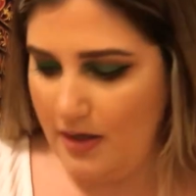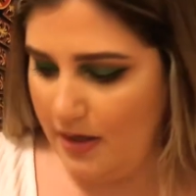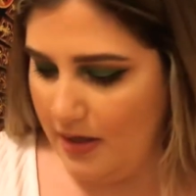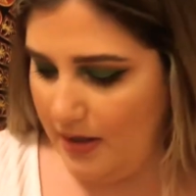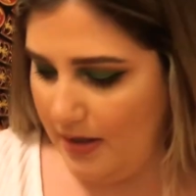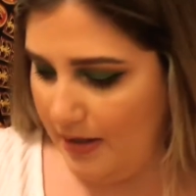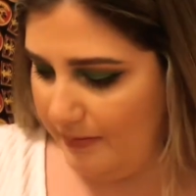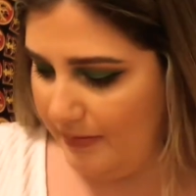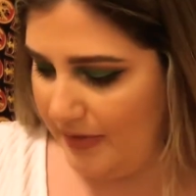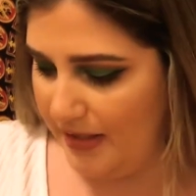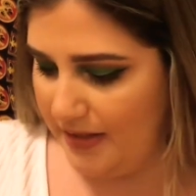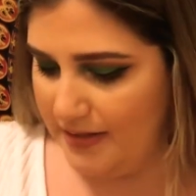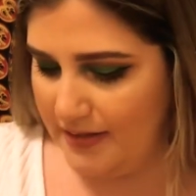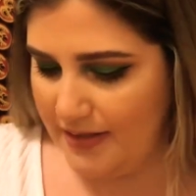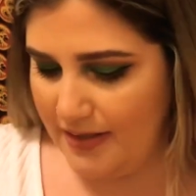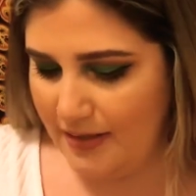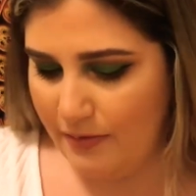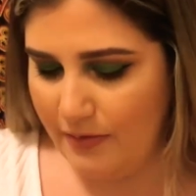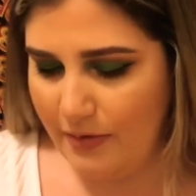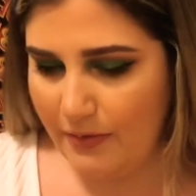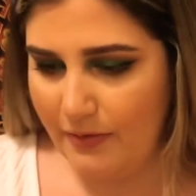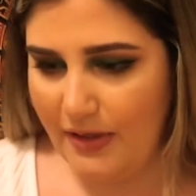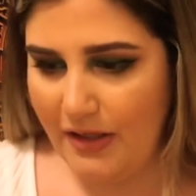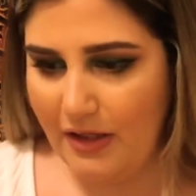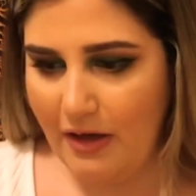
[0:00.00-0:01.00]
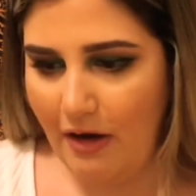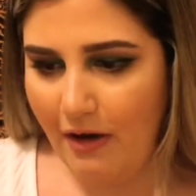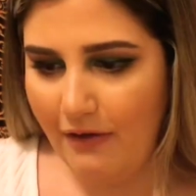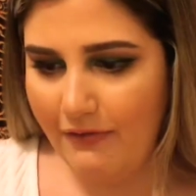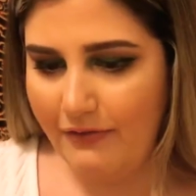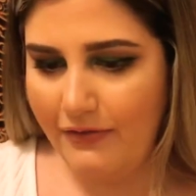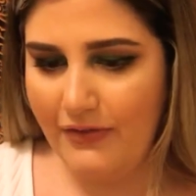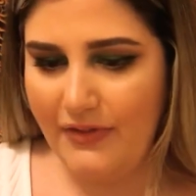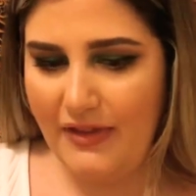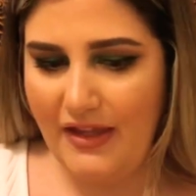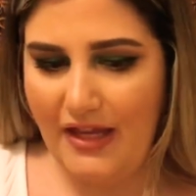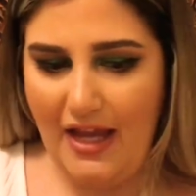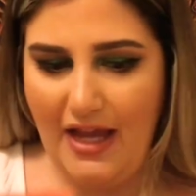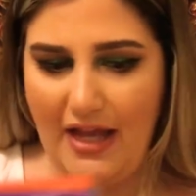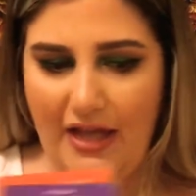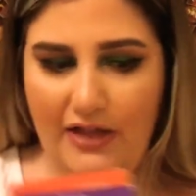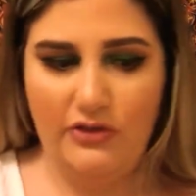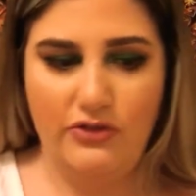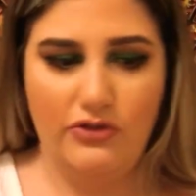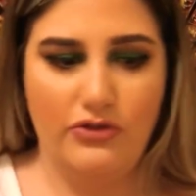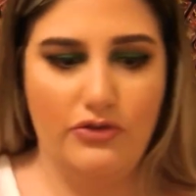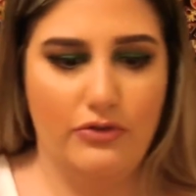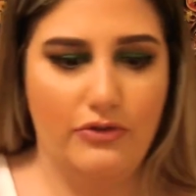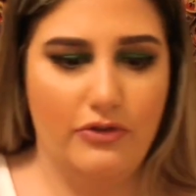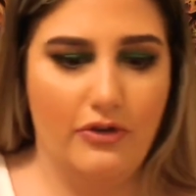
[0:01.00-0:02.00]
Let's see what we got for the
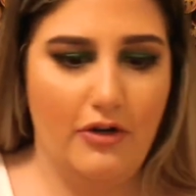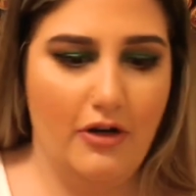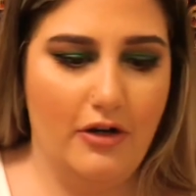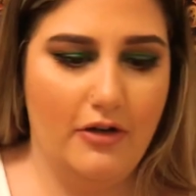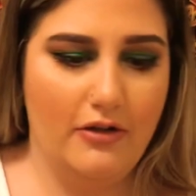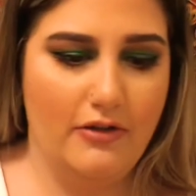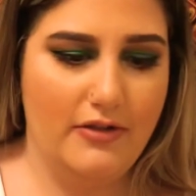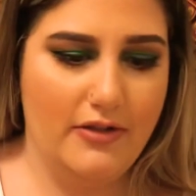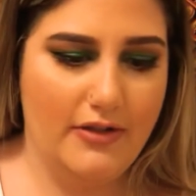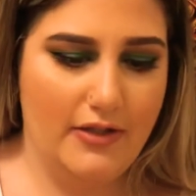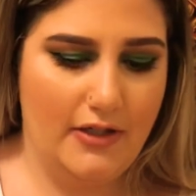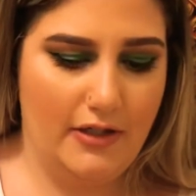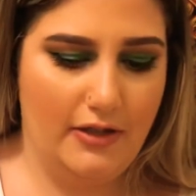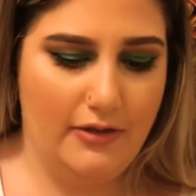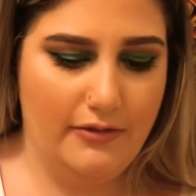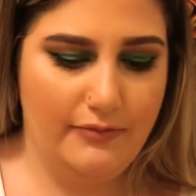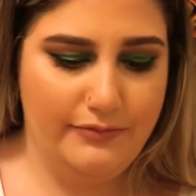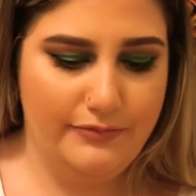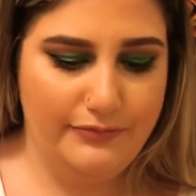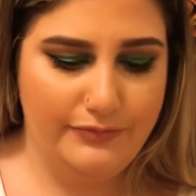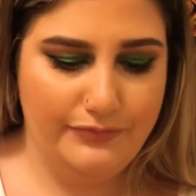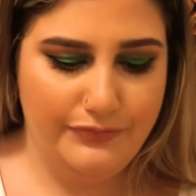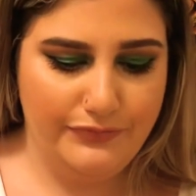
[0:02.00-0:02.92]
angel cards here.